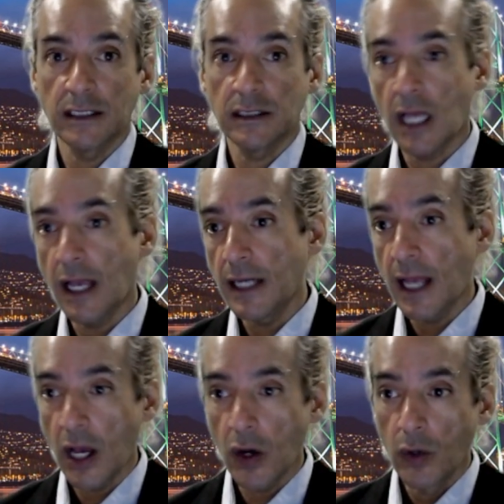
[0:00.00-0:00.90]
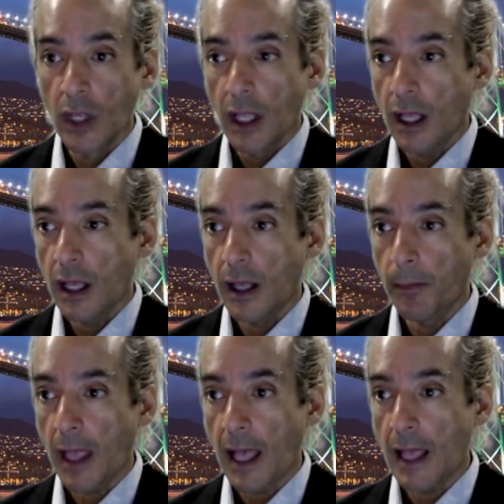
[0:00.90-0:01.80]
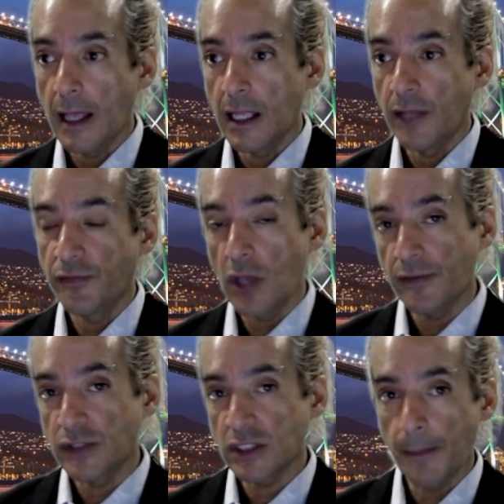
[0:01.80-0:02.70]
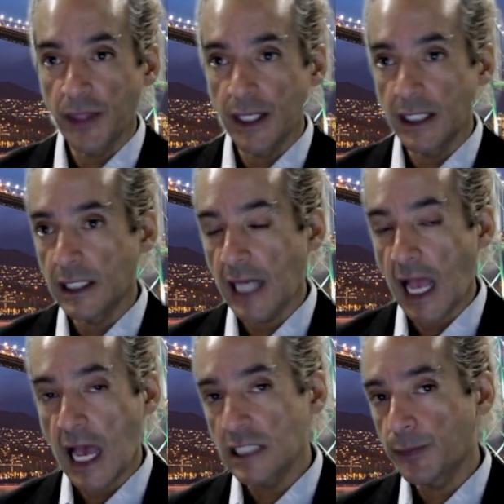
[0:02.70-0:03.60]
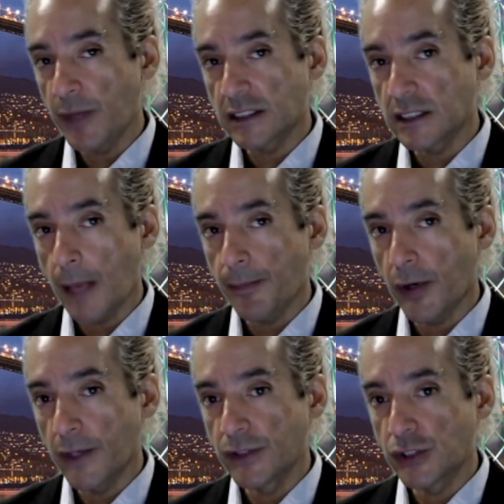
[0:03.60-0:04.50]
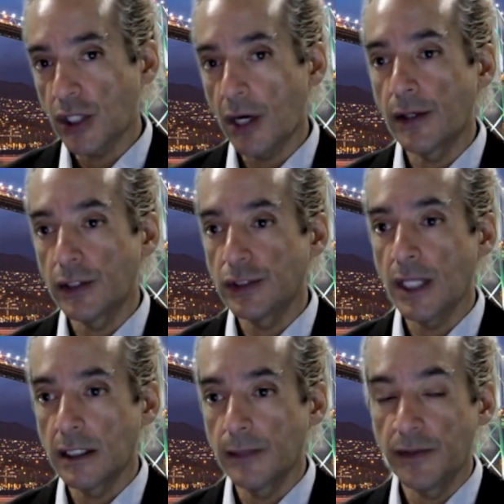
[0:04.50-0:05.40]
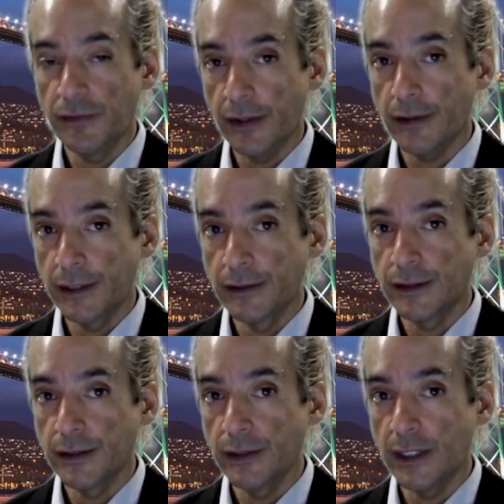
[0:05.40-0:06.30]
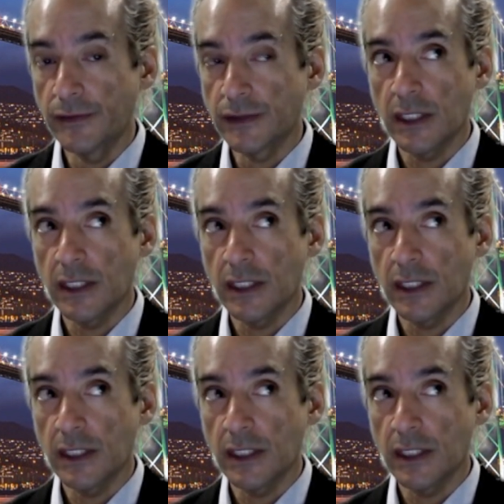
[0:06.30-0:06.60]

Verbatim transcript: It's kind of how um, if you have something that aspects that part of the chart, you tend to be fairly intuitive.